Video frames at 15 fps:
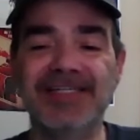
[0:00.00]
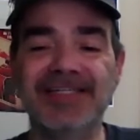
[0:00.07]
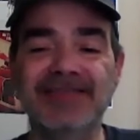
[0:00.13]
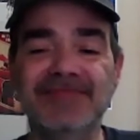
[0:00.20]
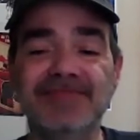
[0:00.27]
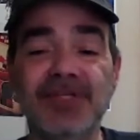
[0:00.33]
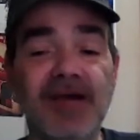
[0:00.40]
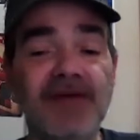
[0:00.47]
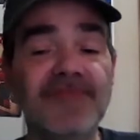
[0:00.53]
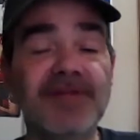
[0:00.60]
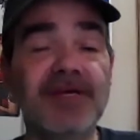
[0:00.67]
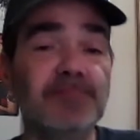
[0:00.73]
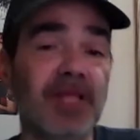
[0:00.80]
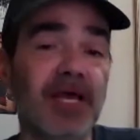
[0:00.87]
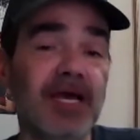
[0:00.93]
Do you have any
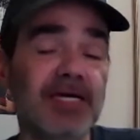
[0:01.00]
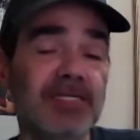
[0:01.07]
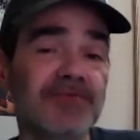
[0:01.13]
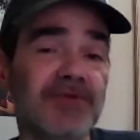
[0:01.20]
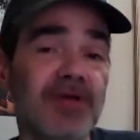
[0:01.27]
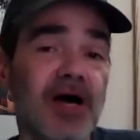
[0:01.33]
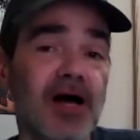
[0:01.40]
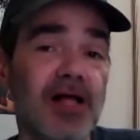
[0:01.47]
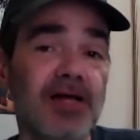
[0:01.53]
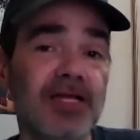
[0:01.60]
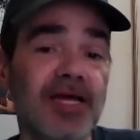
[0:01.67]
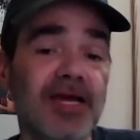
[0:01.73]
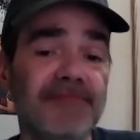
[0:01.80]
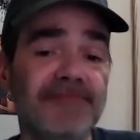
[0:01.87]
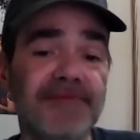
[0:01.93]
plans for the holiday
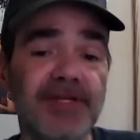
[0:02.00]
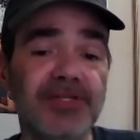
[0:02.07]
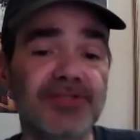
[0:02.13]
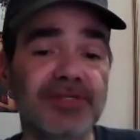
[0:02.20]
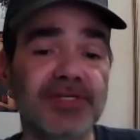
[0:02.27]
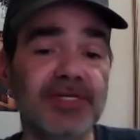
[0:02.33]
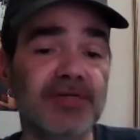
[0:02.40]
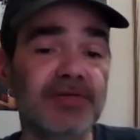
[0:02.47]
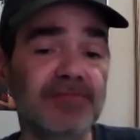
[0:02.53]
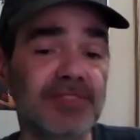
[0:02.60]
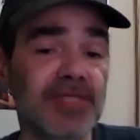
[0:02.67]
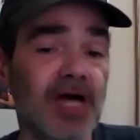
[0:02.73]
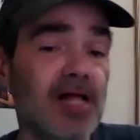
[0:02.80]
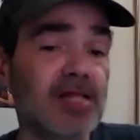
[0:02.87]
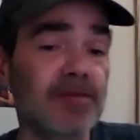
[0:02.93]
featuring
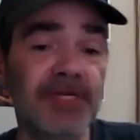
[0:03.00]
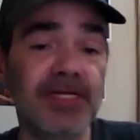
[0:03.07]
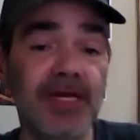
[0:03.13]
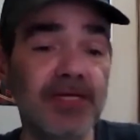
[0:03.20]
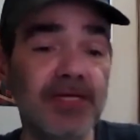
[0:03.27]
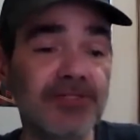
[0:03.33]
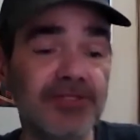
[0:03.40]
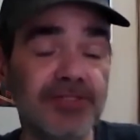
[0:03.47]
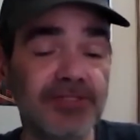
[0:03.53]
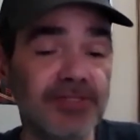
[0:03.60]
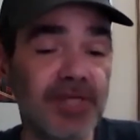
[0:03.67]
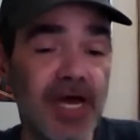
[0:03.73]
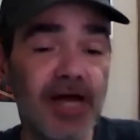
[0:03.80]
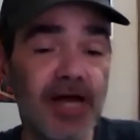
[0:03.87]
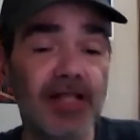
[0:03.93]
Solomon Hitch, the
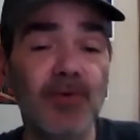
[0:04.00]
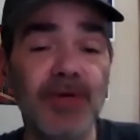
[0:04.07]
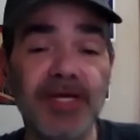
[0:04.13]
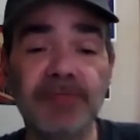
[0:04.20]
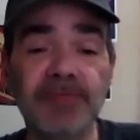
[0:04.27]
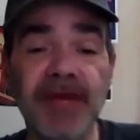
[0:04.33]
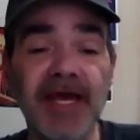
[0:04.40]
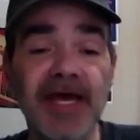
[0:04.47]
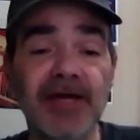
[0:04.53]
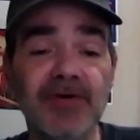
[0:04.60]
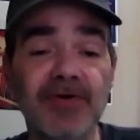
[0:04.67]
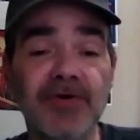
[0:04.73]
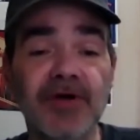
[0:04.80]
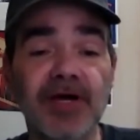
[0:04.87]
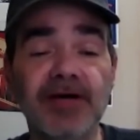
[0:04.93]
Halloween Man, or
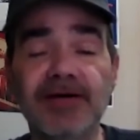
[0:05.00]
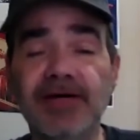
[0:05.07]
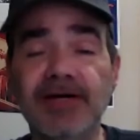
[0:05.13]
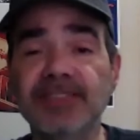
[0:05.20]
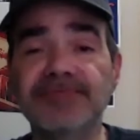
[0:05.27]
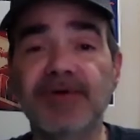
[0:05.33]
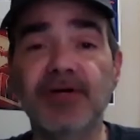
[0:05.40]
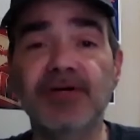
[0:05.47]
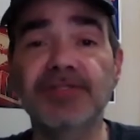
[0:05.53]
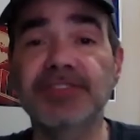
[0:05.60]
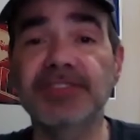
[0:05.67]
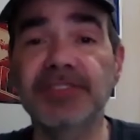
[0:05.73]
as far as